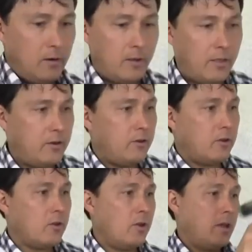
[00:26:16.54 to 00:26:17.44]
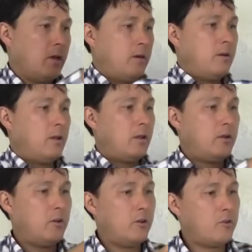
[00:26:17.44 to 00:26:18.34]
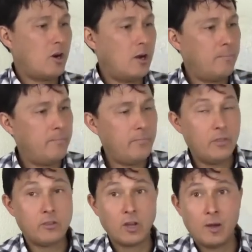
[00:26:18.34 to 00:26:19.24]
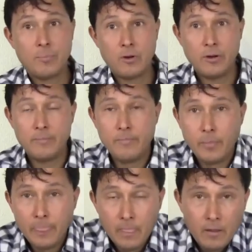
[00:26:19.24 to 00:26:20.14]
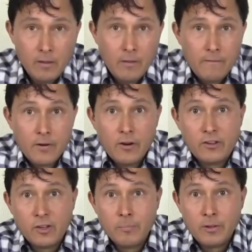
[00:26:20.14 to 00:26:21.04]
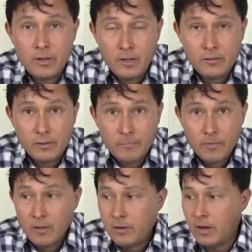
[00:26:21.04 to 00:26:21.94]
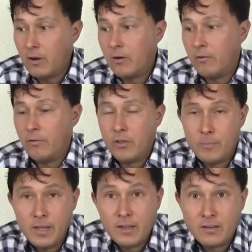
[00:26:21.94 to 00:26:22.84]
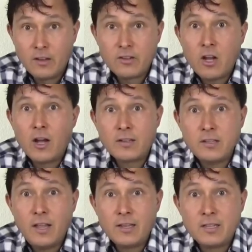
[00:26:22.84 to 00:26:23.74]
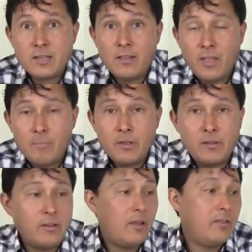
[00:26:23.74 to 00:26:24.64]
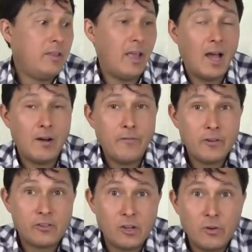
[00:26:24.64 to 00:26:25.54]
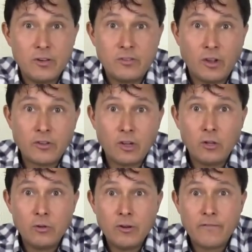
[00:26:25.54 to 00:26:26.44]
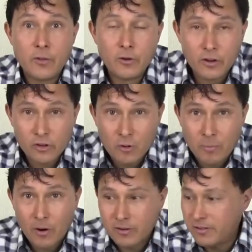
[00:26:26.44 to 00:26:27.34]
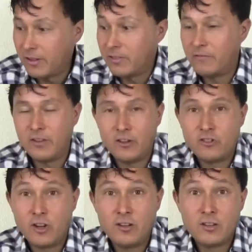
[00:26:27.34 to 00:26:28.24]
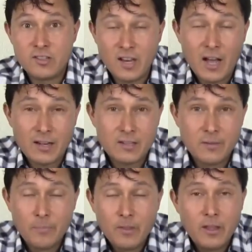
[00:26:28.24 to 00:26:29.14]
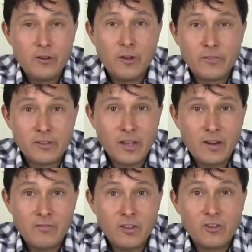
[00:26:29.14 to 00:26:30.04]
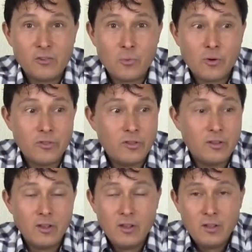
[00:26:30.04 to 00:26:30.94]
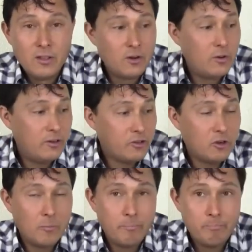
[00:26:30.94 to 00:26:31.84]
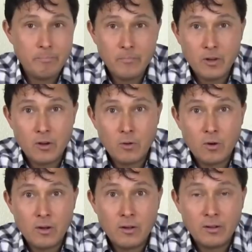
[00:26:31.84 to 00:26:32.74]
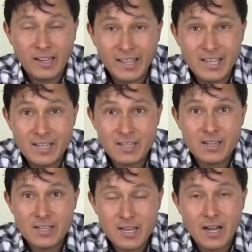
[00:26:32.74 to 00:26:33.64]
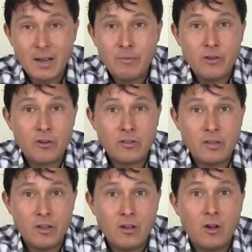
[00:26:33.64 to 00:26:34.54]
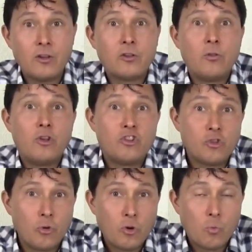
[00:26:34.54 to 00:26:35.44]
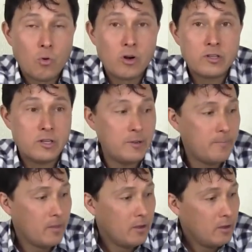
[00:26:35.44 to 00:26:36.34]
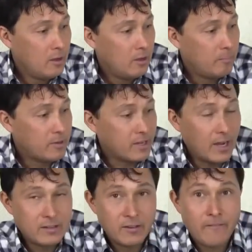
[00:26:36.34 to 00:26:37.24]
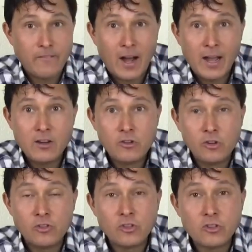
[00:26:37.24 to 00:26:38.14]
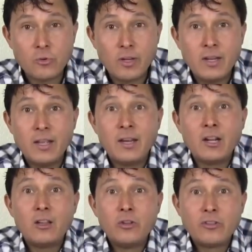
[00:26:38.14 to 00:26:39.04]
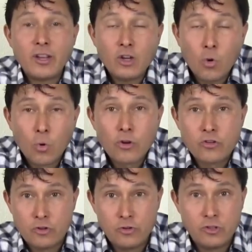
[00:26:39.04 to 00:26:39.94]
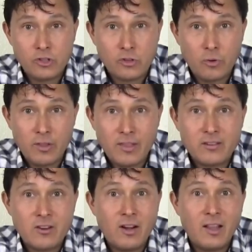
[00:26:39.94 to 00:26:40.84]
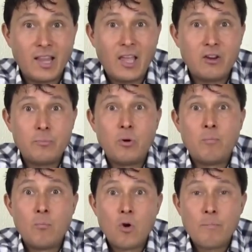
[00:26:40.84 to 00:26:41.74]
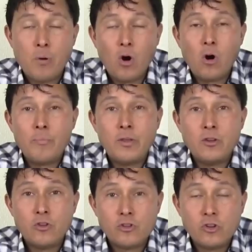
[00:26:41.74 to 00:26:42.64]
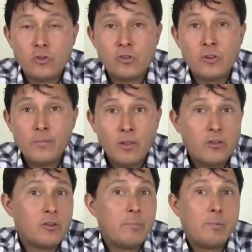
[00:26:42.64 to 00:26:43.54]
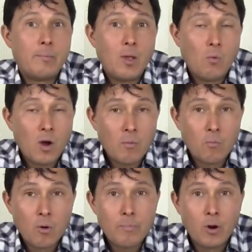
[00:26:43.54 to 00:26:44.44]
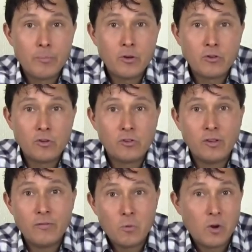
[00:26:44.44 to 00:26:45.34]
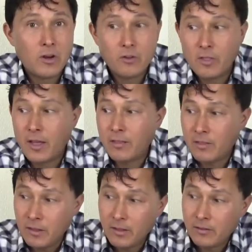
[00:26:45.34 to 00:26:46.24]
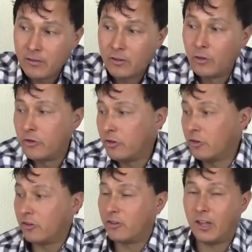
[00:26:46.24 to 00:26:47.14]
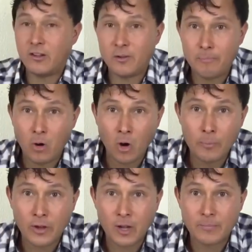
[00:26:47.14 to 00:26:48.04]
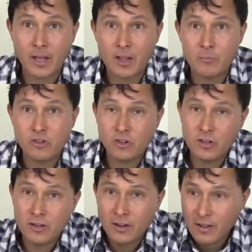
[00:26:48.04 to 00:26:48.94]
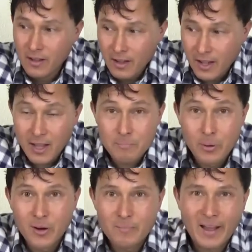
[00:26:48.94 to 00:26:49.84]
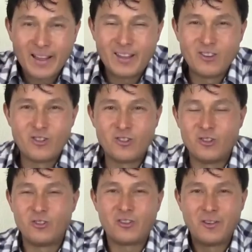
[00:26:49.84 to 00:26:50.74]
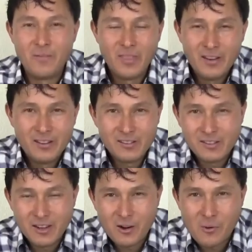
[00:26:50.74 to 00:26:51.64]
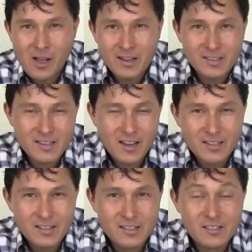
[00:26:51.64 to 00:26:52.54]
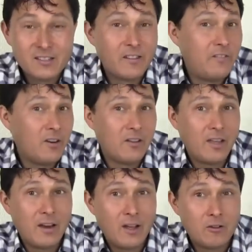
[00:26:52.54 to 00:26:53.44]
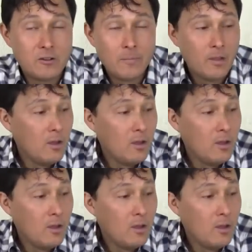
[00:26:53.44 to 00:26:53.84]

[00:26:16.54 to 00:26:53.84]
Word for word: and then you could go ahead and drop the top on. Very simple and easy. Now the Omega does cost less. That being said, the Alpha series does include a few additional parts that the VSJ does not, and you'll have to decide if this is worth the, you know, additional, you know, cleaning time that you're going to take. Also the shorter warranty. Besides a fine juicing screen, it includes a coarse juicing screen that's going to allow you to put more pulp in your juice. Some people may want more pulp in your juice. If you want to do that, the easy solution is just take some pulp that comes out of the machine and put it back in your juice. Doesn't take a rocket scientist to figure that out.